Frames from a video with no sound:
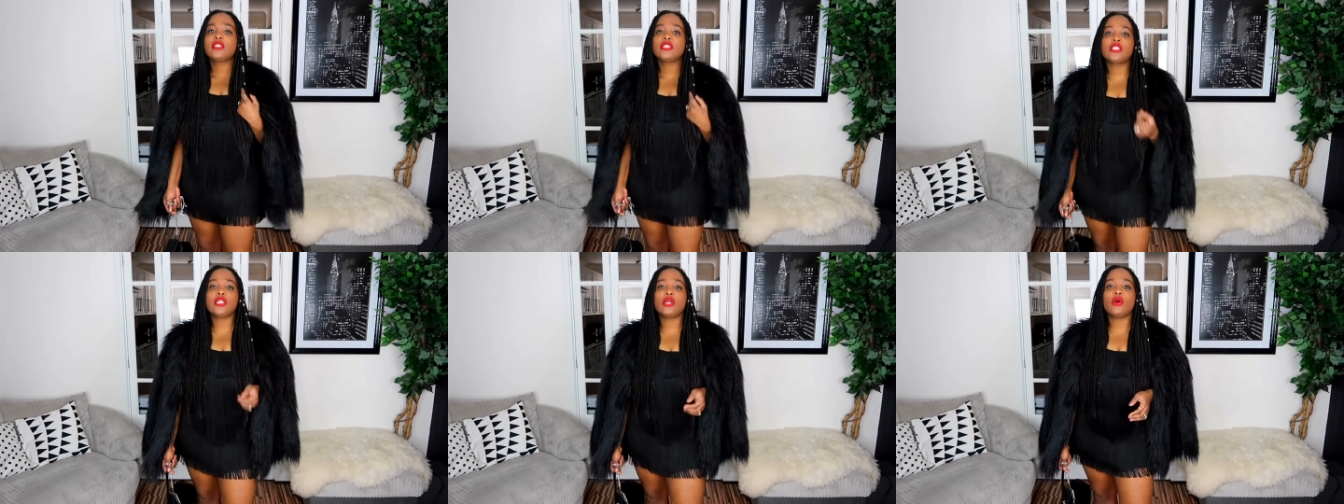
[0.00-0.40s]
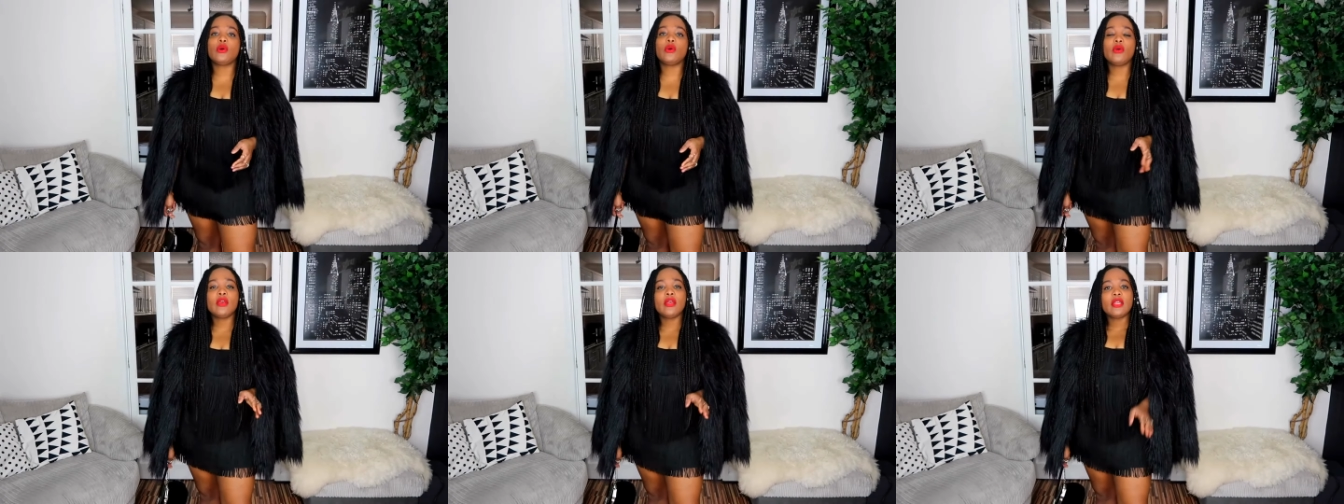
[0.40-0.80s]

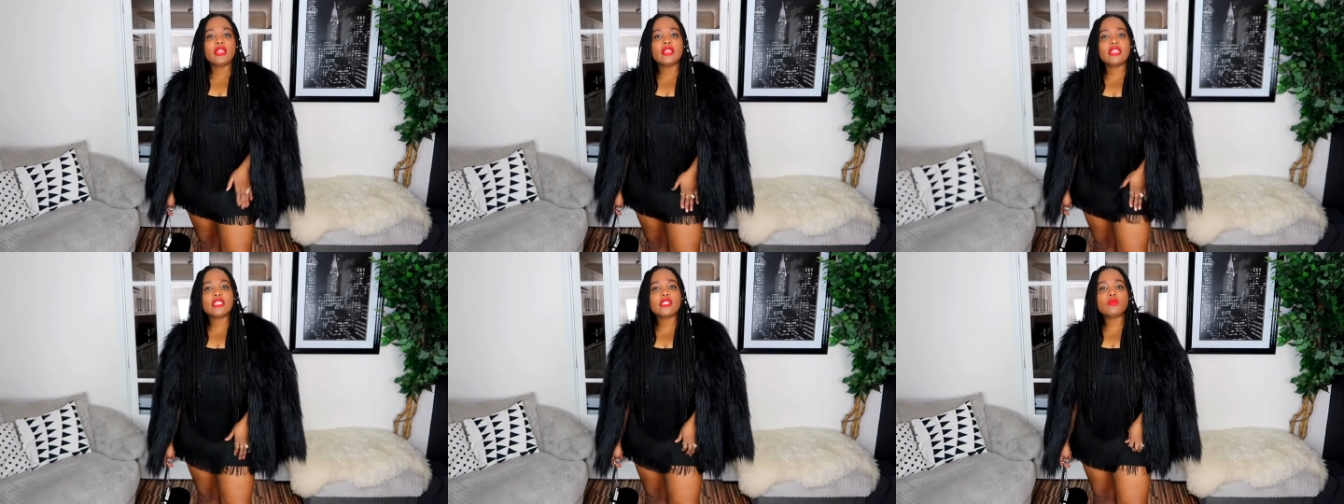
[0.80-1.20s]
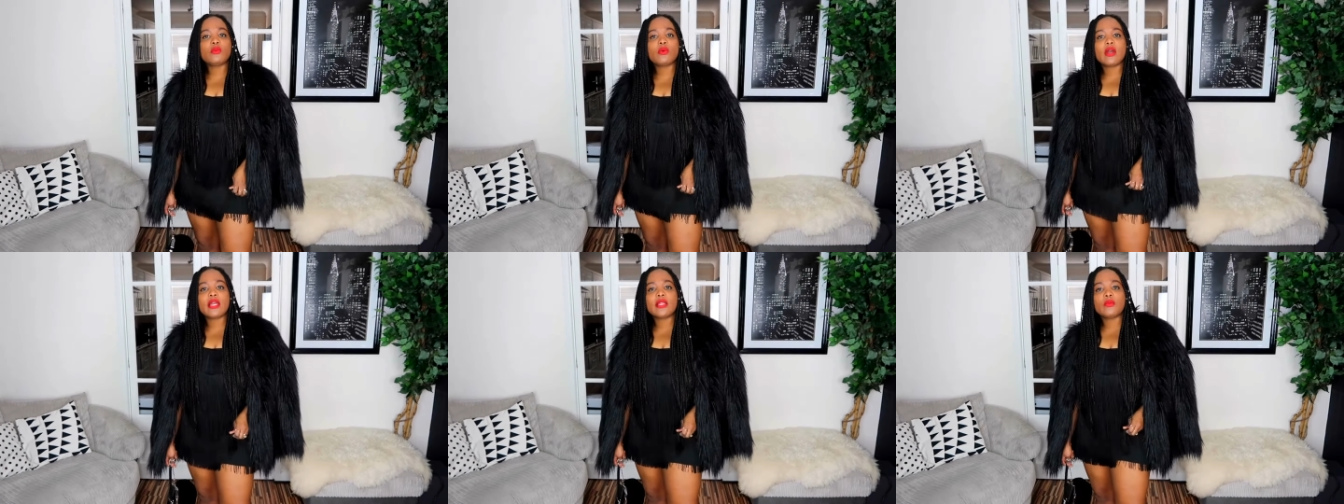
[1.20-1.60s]
So, this
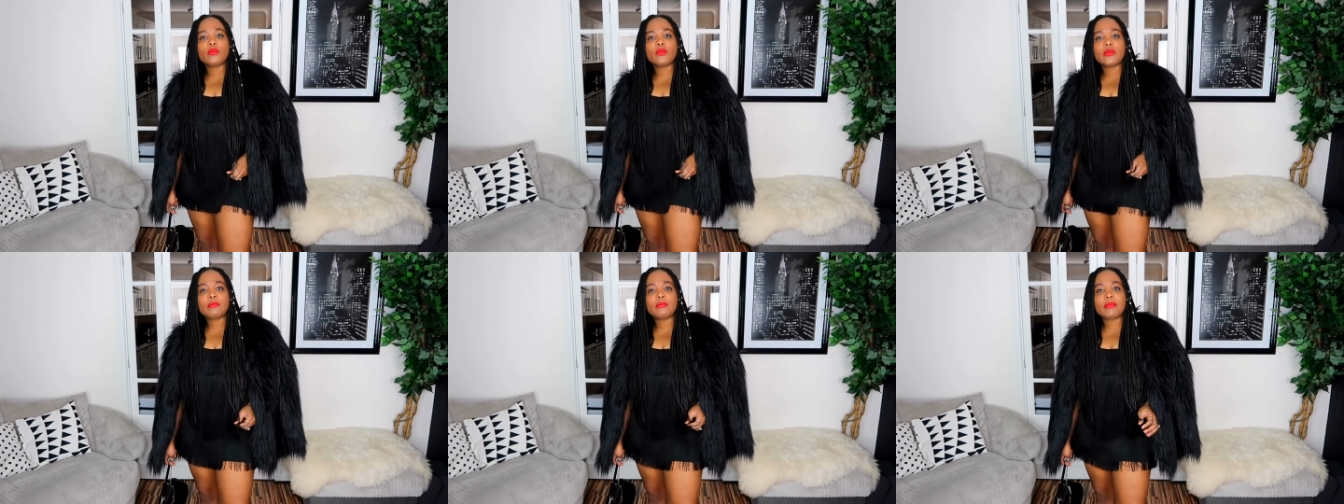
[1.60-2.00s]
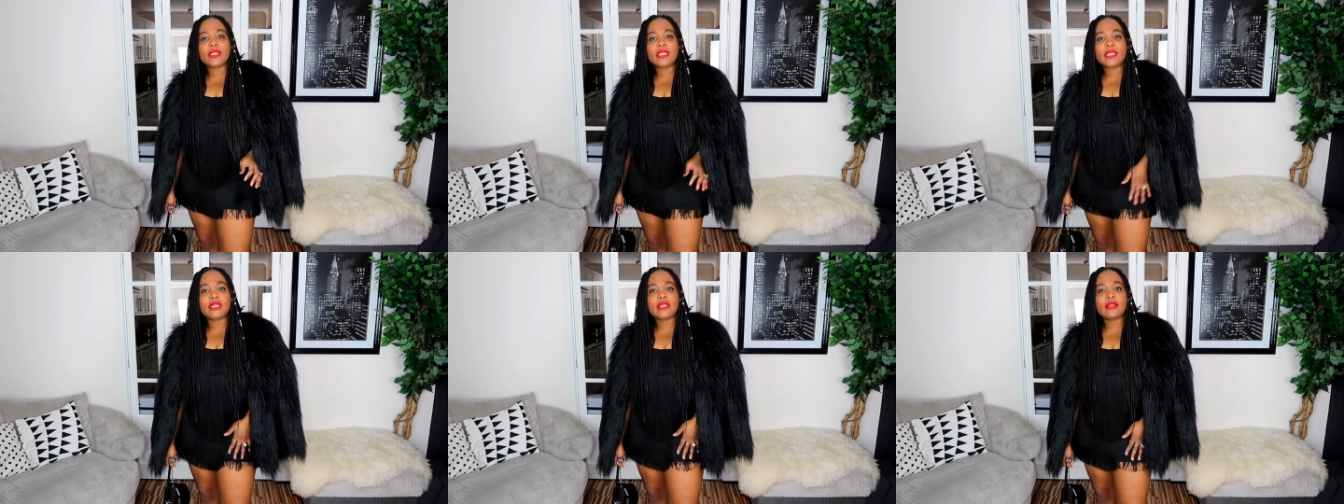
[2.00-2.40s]
one would
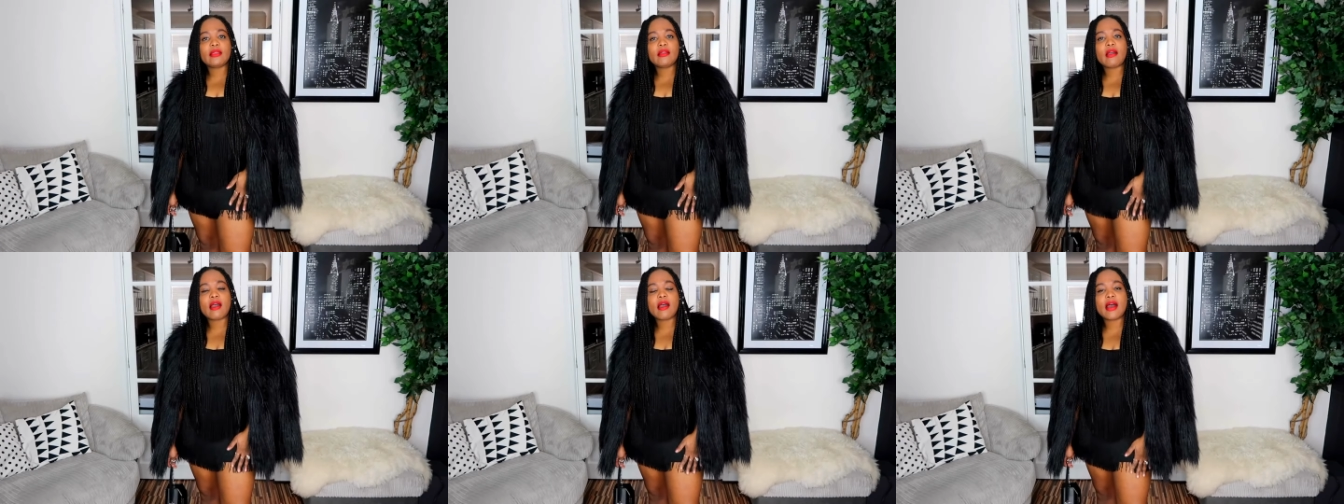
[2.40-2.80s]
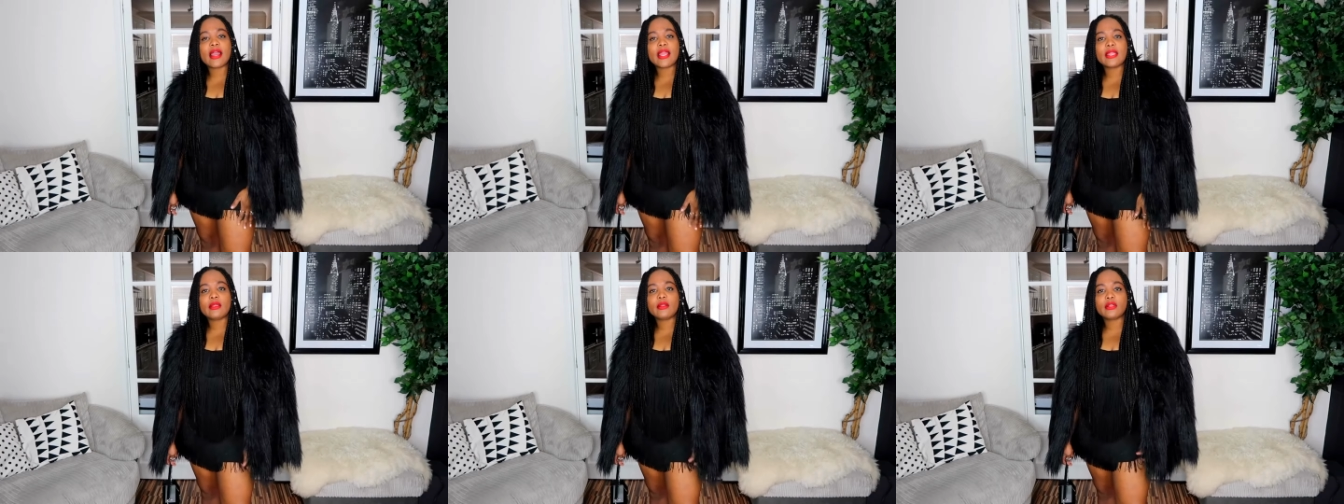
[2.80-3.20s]
be
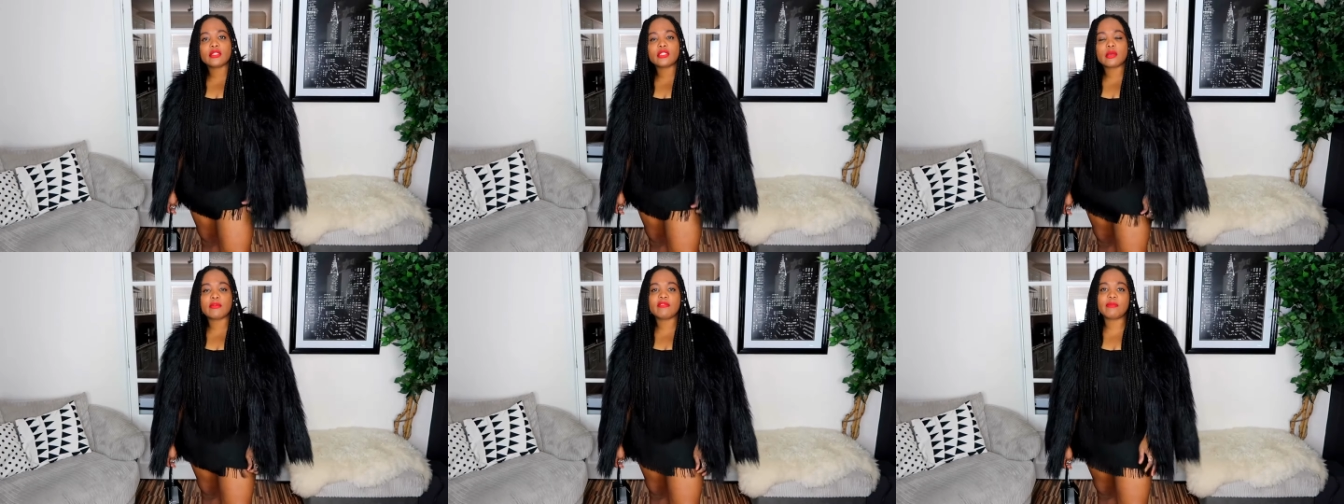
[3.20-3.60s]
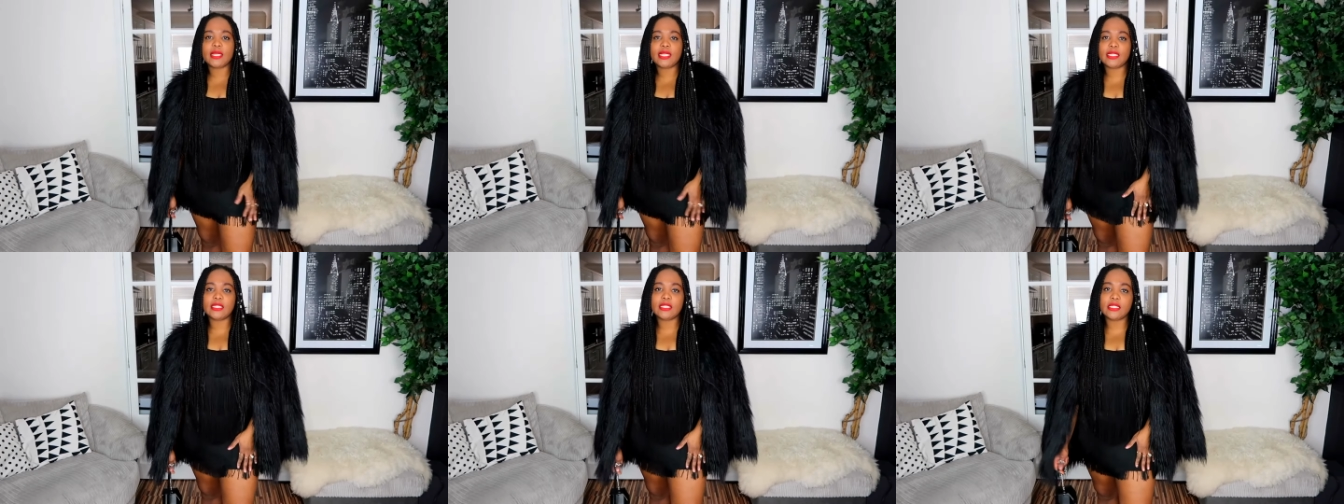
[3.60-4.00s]
high on the top of
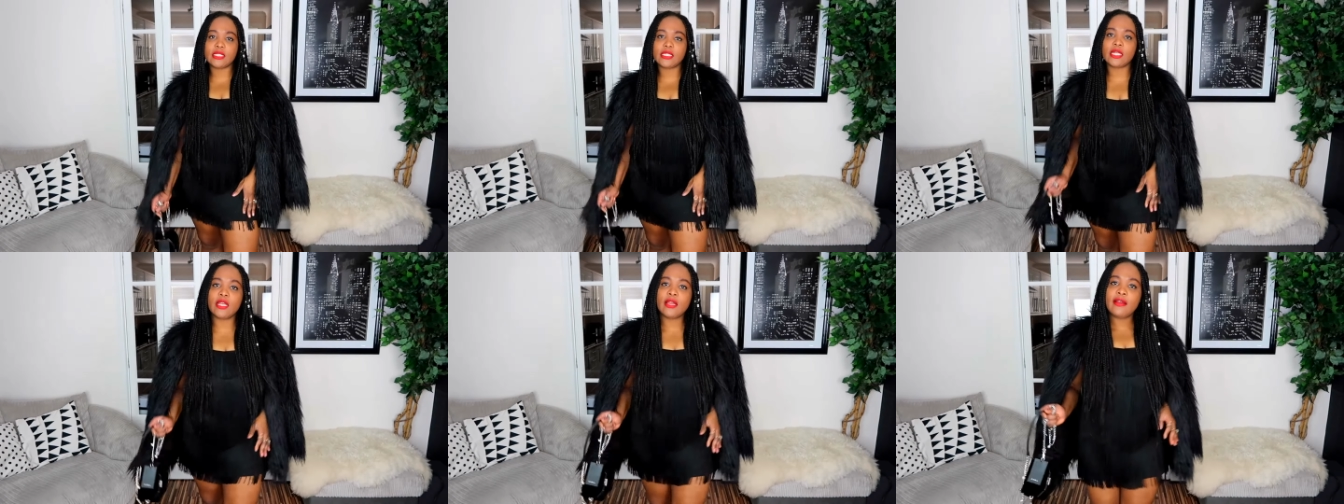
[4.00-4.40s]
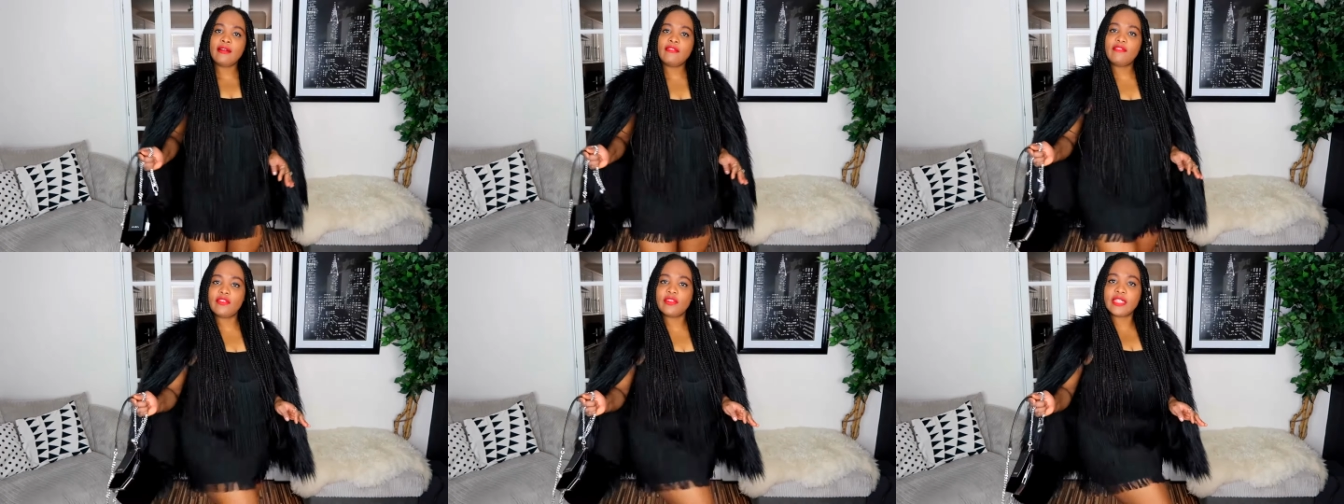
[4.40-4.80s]
my list
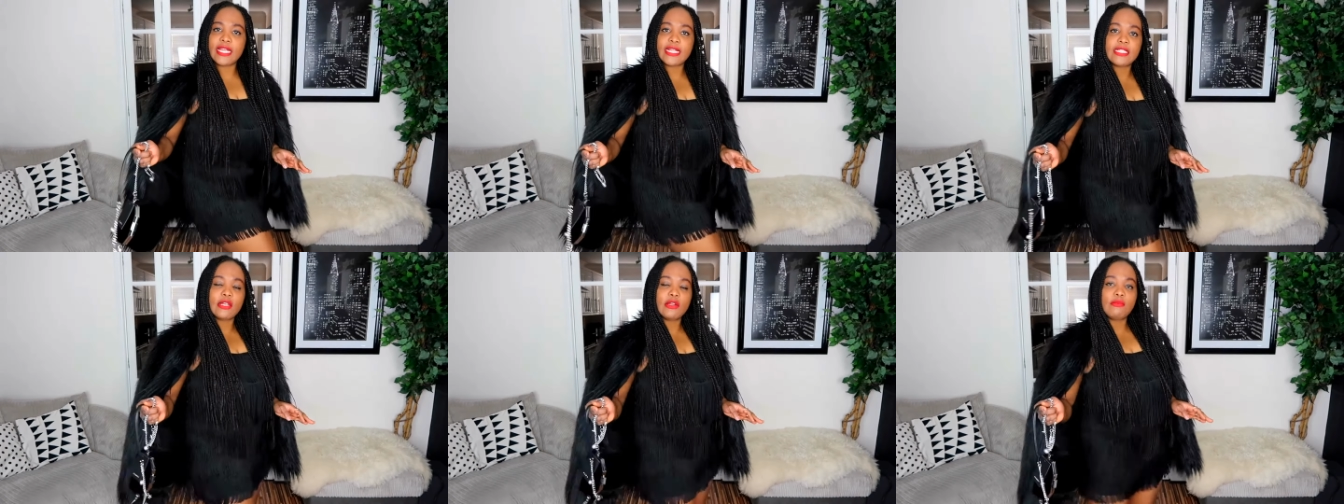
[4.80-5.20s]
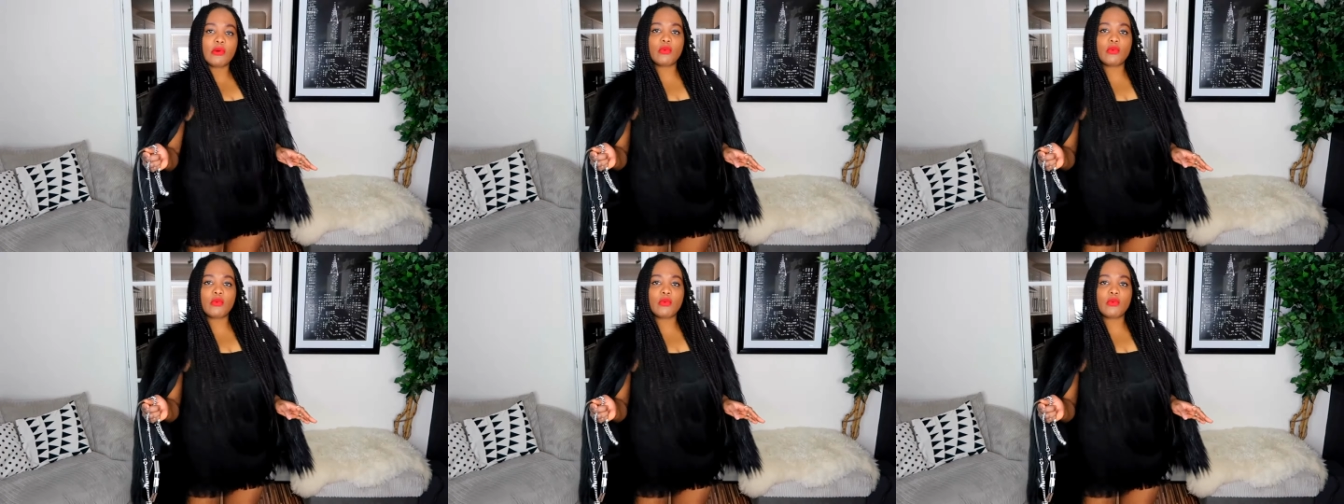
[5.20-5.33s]
for a night out.